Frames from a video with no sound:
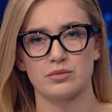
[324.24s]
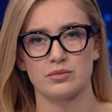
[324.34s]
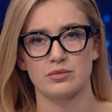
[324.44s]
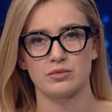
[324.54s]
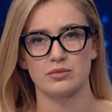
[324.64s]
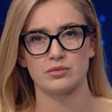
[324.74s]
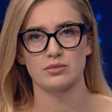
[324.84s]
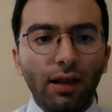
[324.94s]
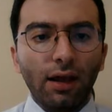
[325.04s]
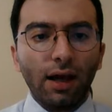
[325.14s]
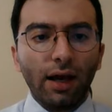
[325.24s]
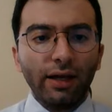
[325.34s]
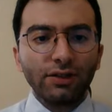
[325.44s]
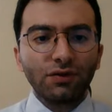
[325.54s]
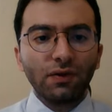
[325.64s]
Well, uh,
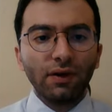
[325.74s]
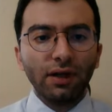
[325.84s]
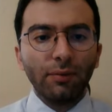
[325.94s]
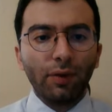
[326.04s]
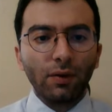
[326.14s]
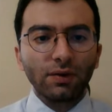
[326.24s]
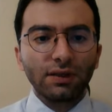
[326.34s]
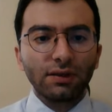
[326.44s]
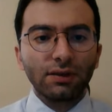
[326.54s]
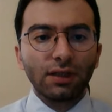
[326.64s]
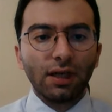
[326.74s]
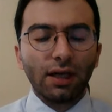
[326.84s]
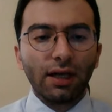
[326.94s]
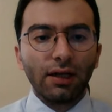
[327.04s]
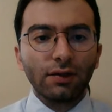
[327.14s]
it's really important
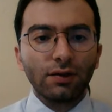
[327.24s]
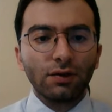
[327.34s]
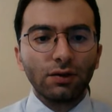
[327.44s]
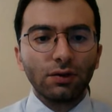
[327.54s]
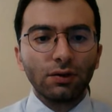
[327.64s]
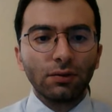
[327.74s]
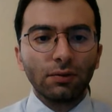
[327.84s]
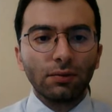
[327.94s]
uh, to